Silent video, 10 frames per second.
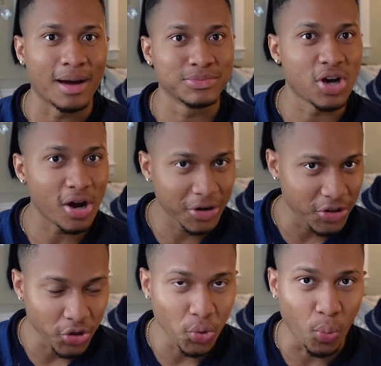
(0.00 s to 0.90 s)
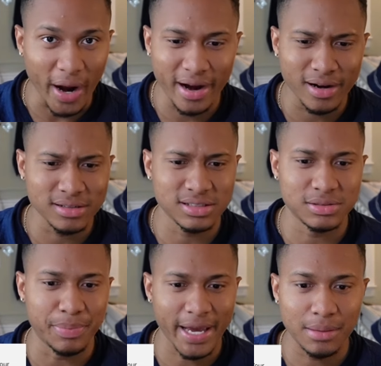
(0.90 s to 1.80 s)
I'm talking to you,
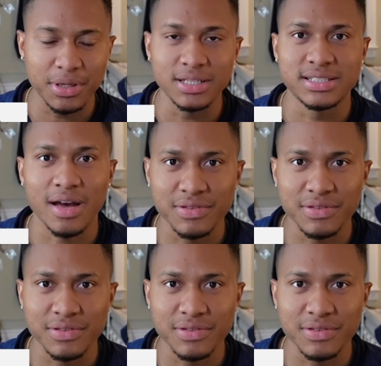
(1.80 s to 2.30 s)
where's baby